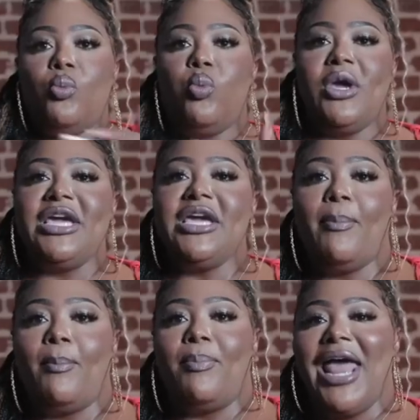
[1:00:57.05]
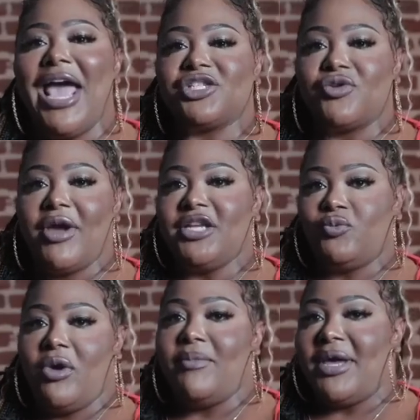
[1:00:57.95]
We black
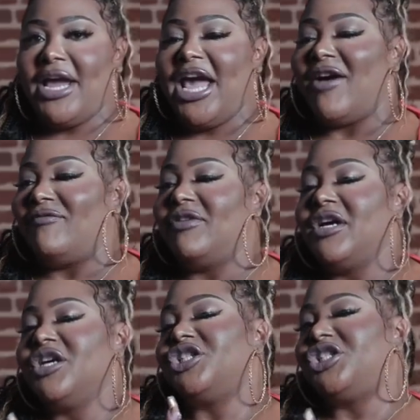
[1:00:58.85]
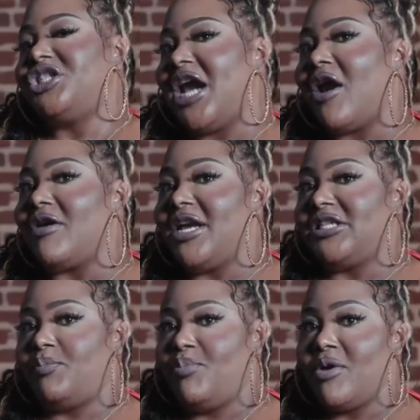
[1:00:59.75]
trans women have shared
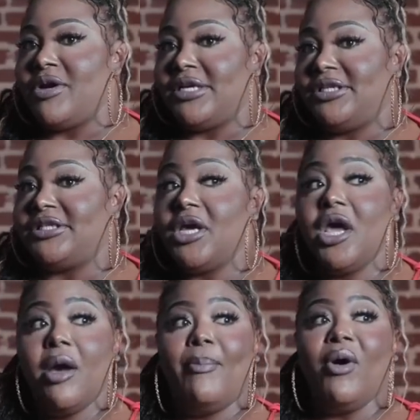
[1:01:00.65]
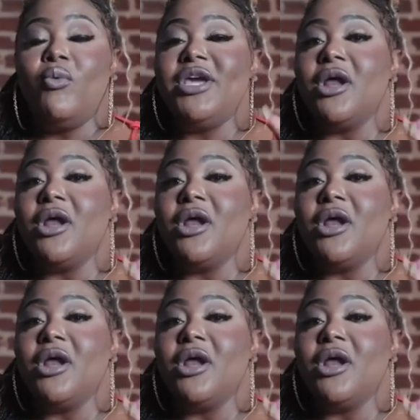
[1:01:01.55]
experiences but we